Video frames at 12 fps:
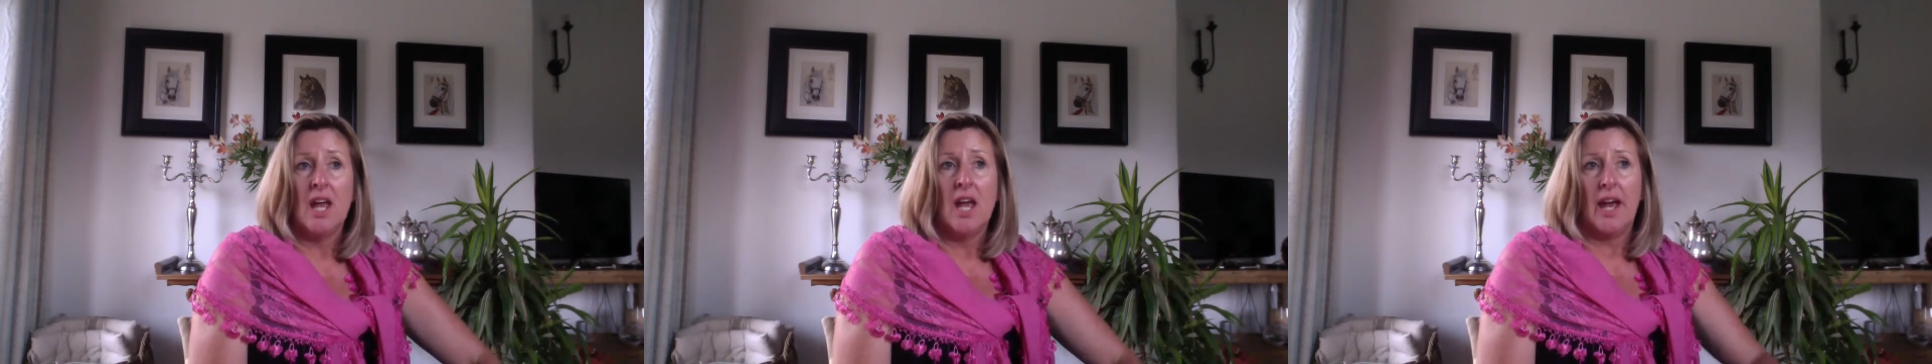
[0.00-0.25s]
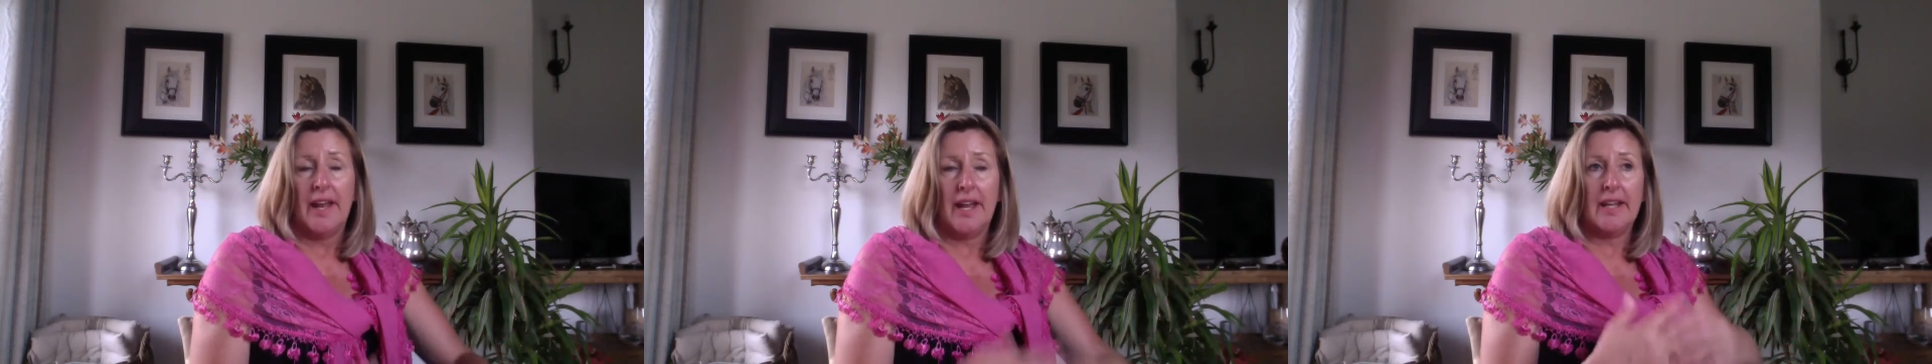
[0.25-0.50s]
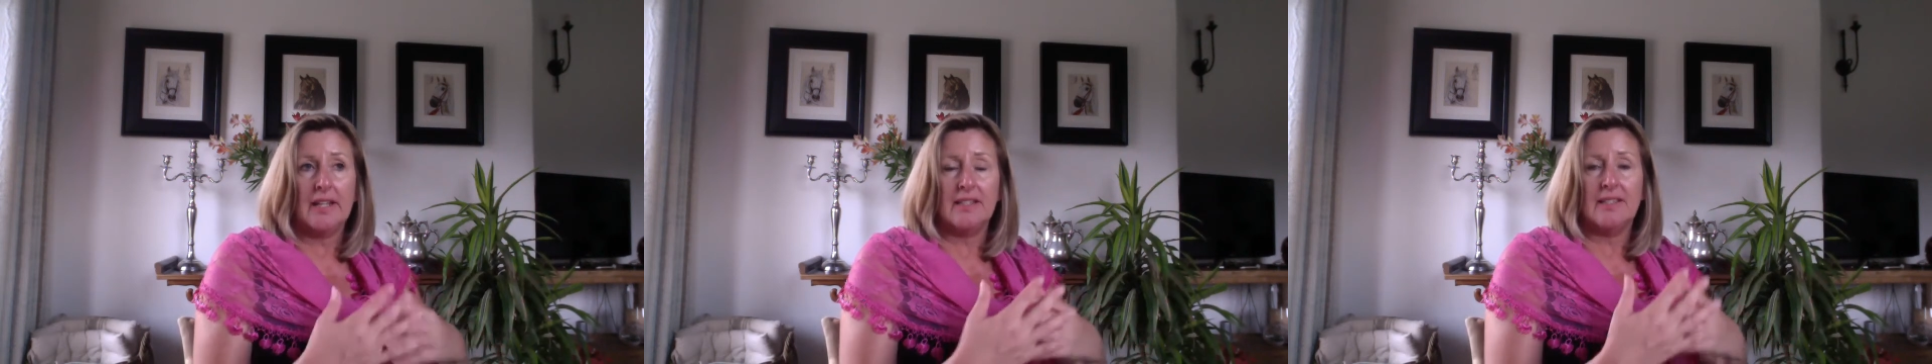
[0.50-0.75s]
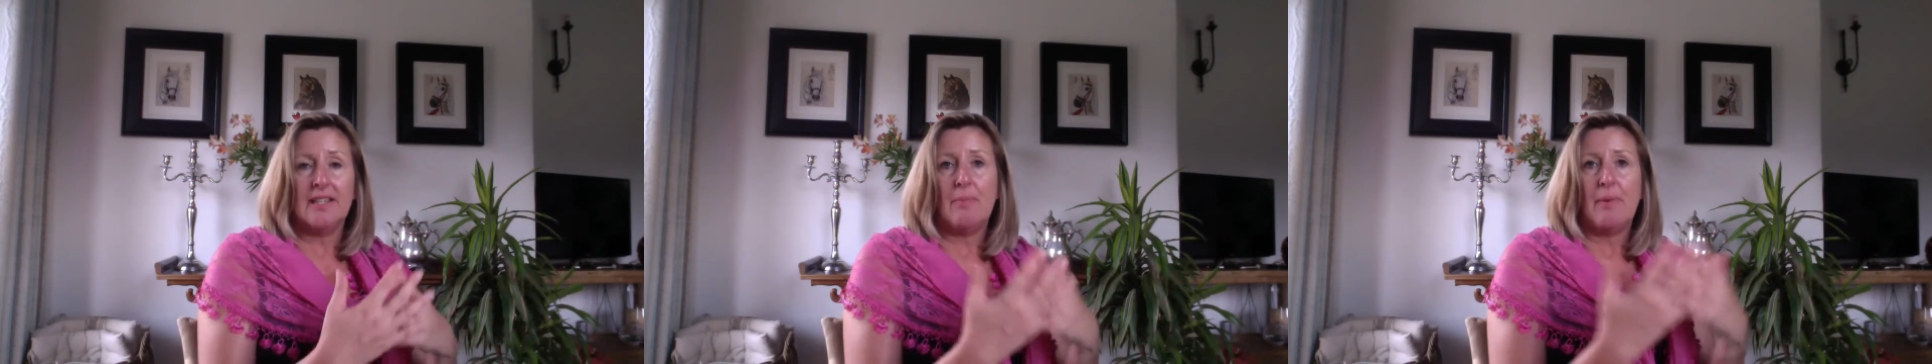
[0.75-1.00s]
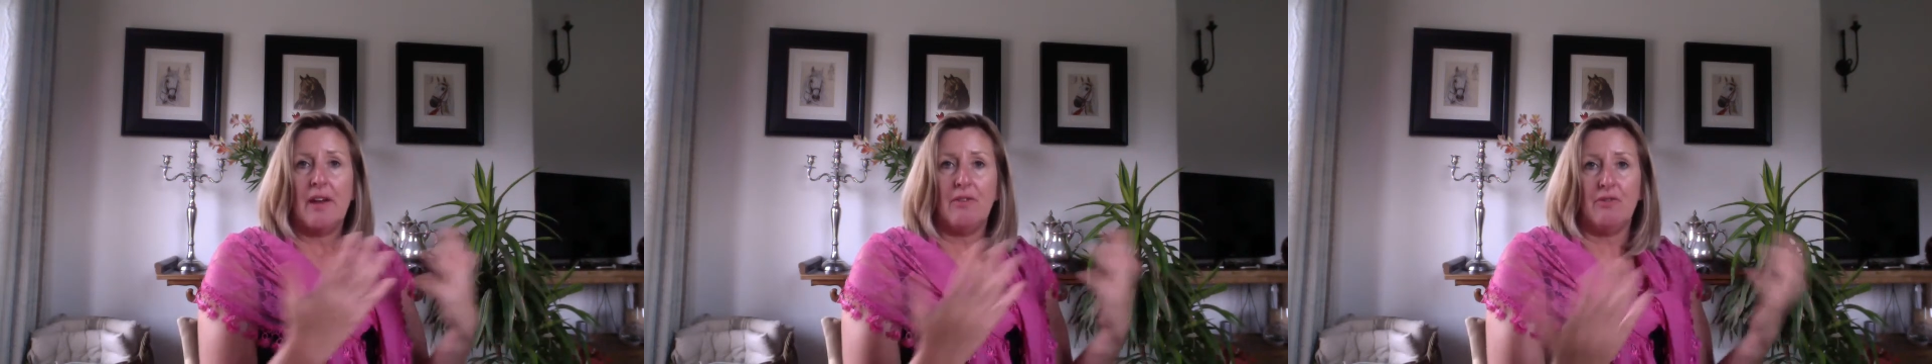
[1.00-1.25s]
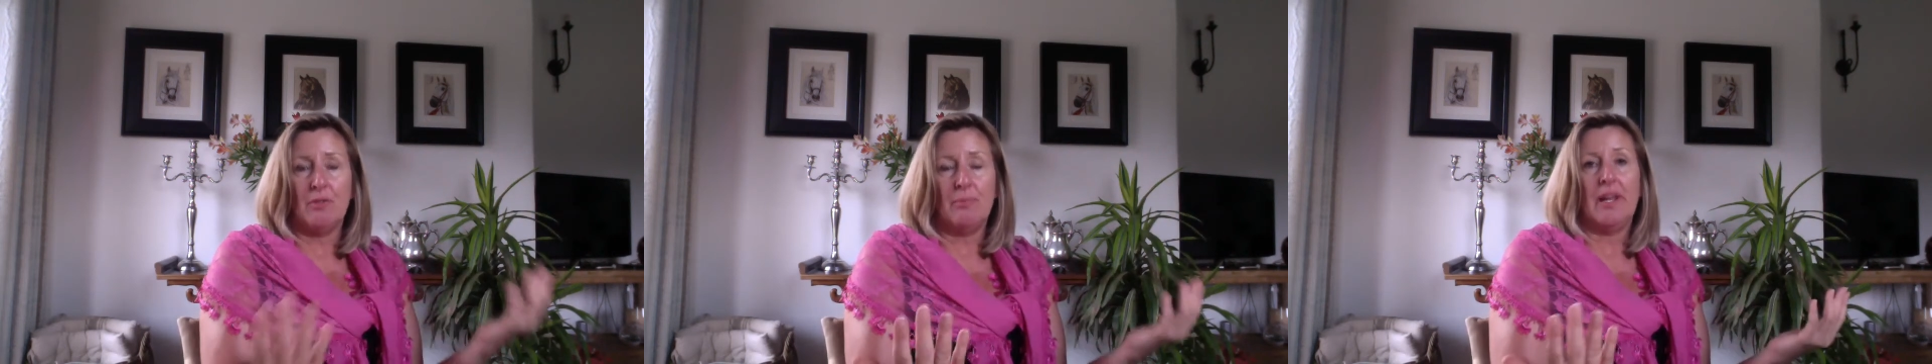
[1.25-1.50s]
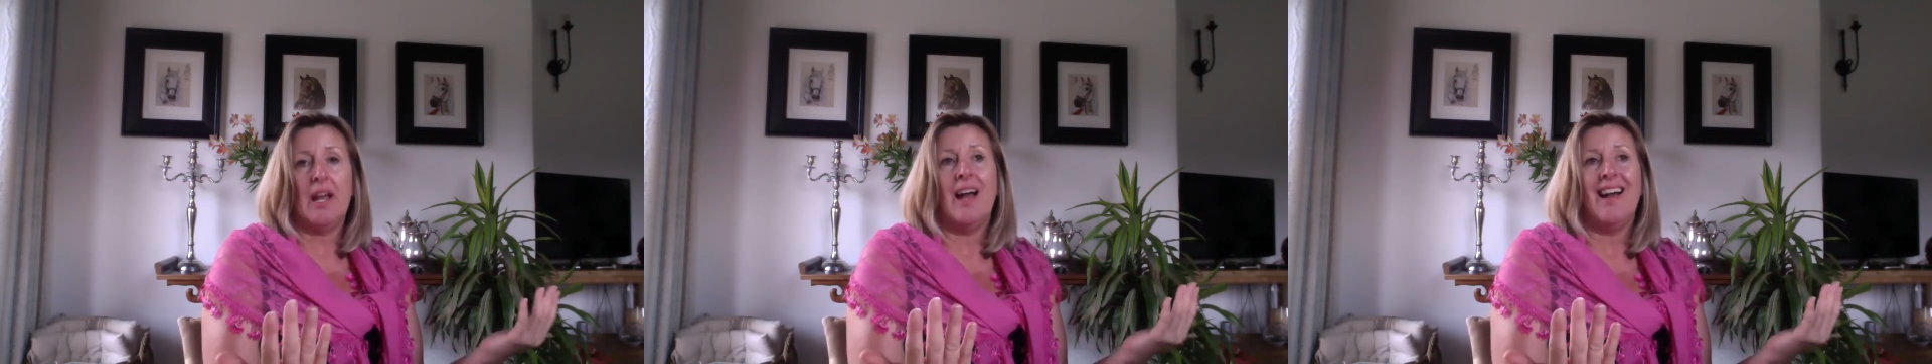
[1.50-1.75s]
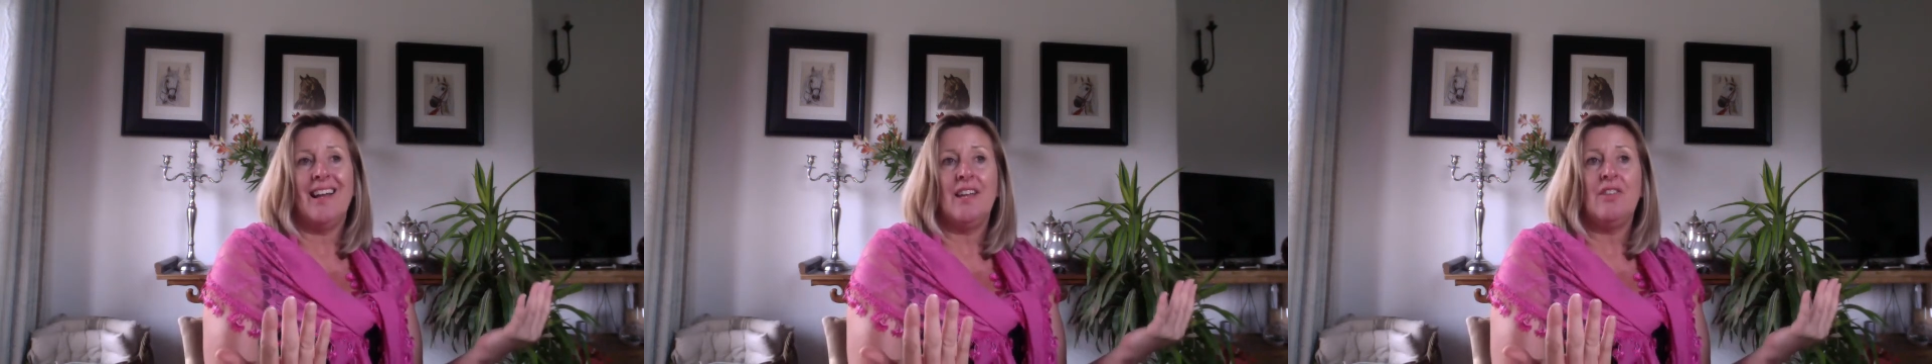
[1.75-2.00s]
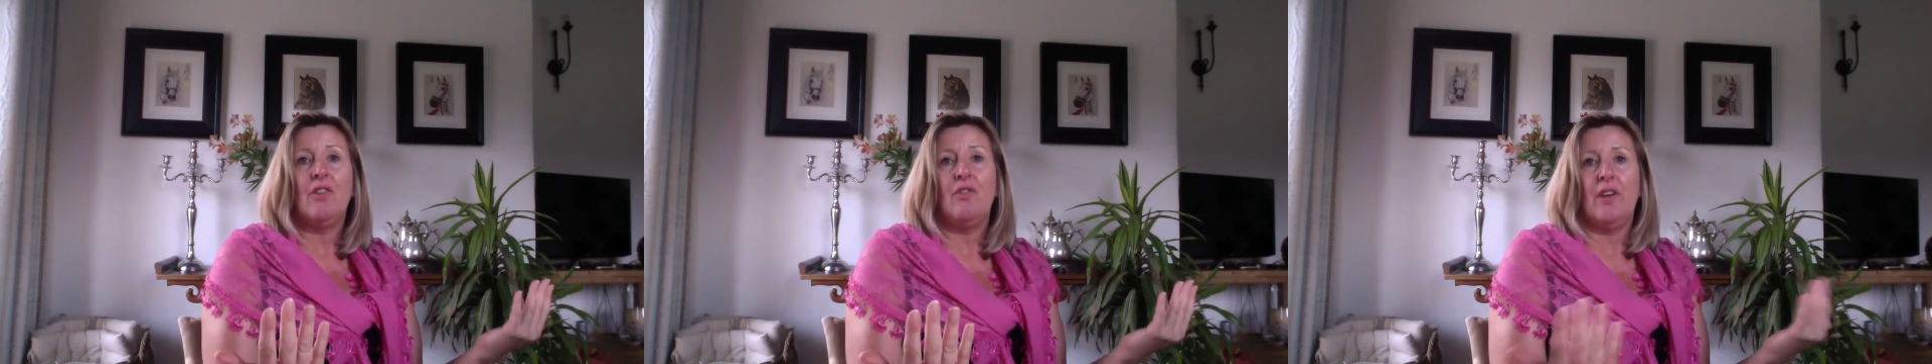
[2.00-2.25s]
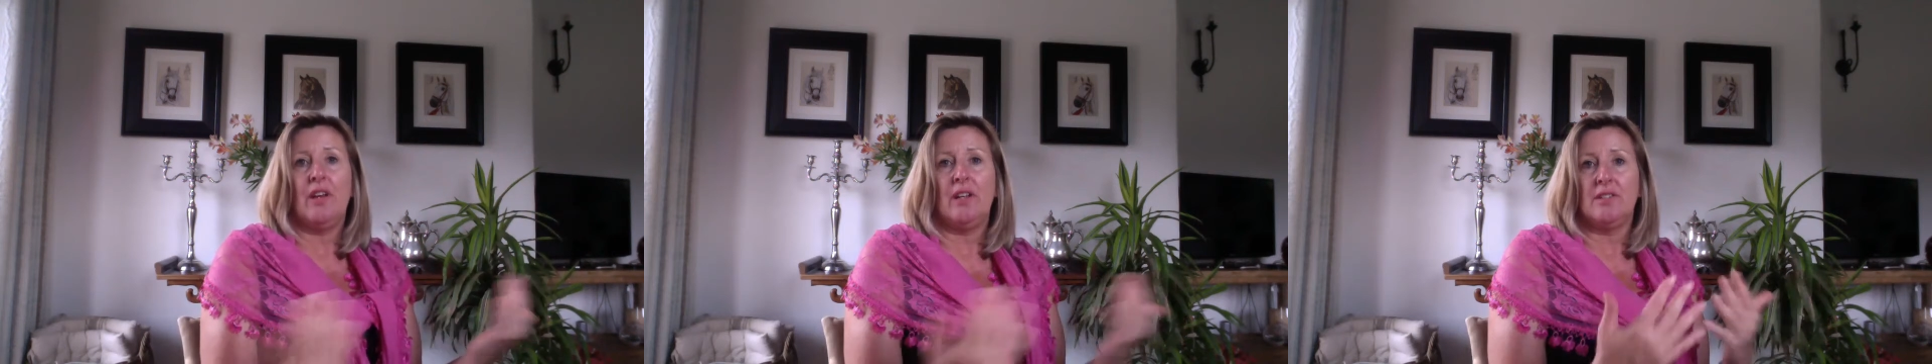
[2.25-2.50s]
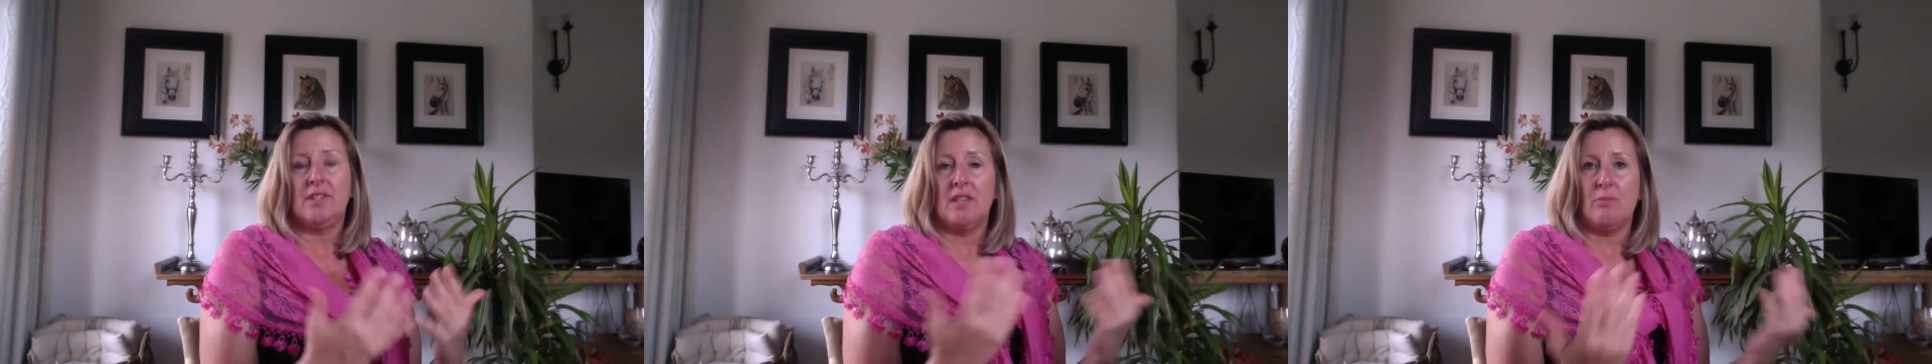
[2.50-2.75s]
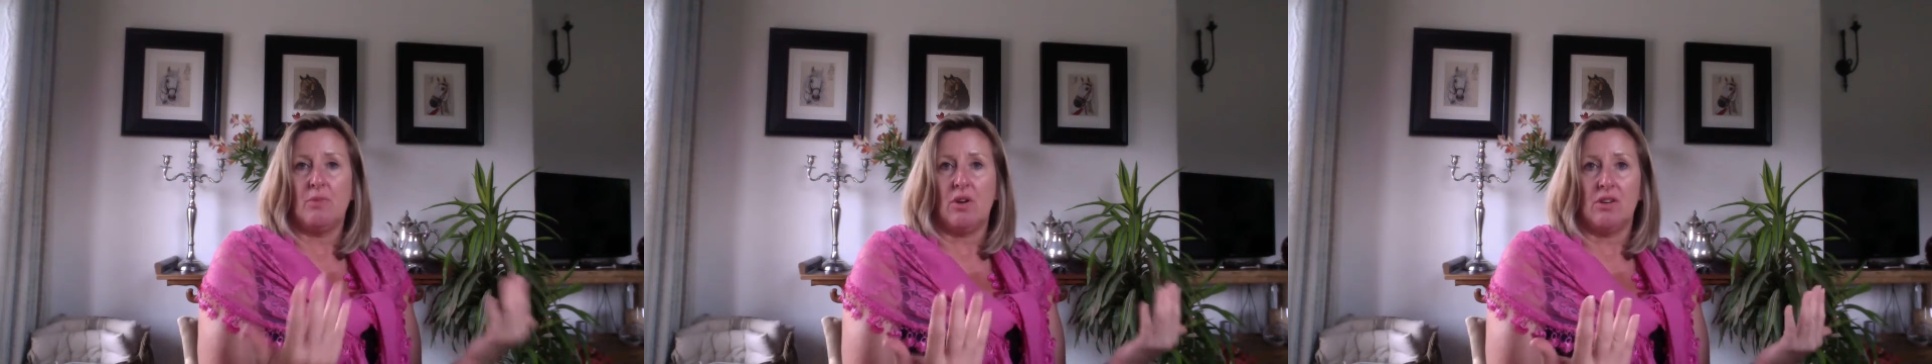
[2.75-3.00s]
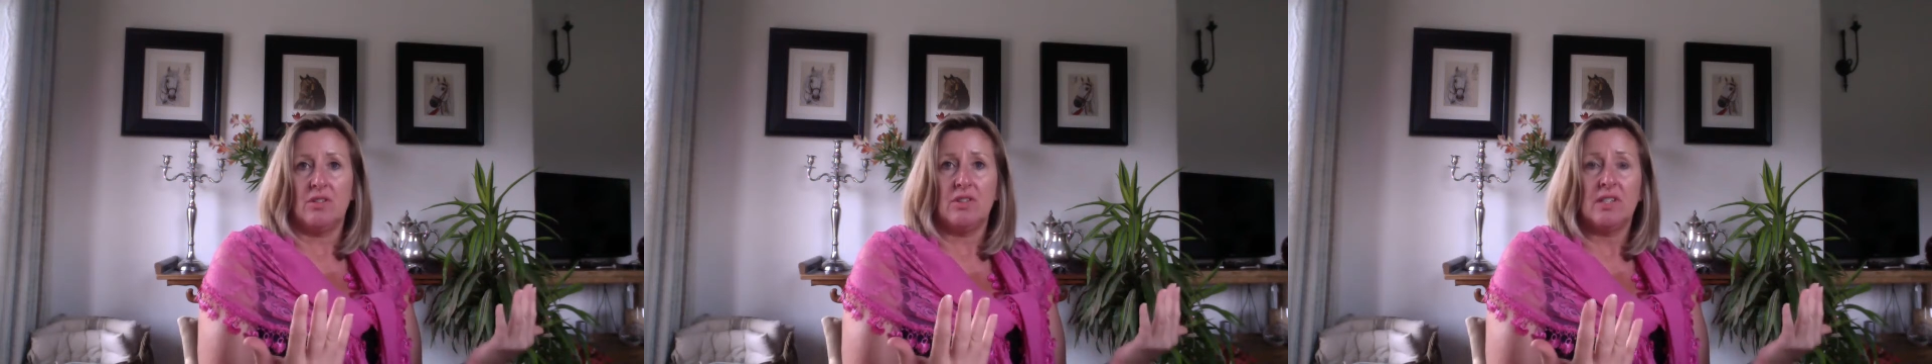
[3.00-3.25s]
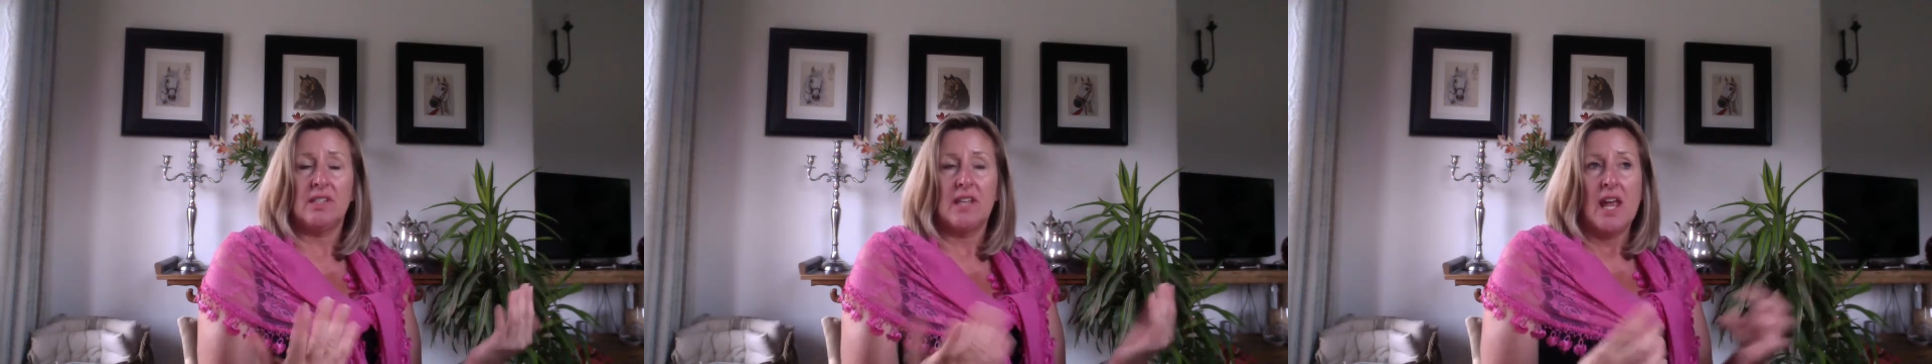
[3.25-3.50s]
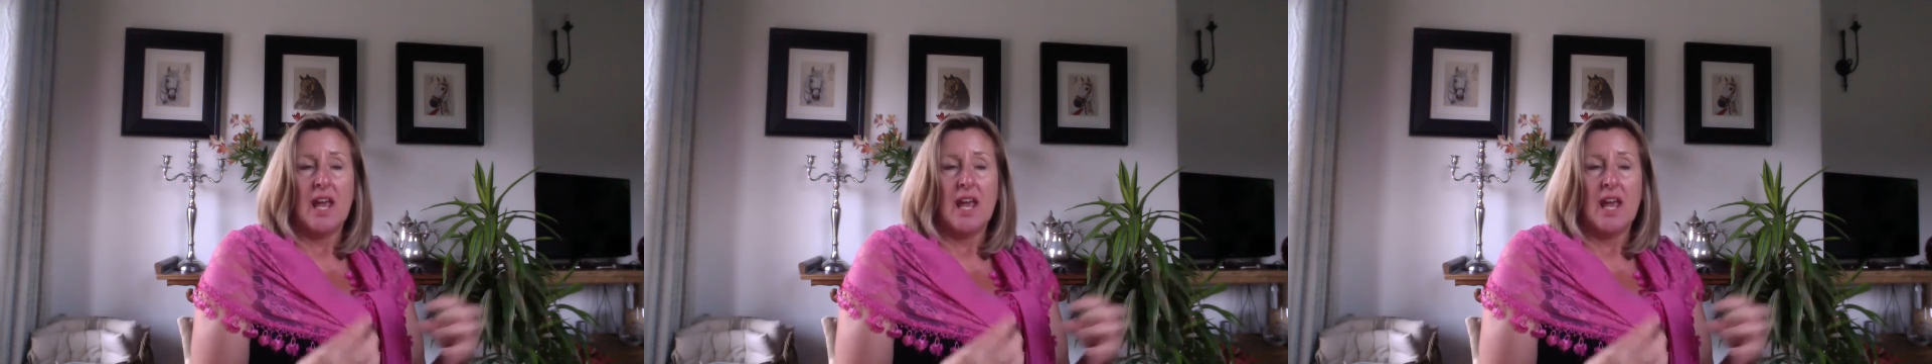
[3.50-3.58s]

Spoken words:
and I can step out from behind the veils and the masks,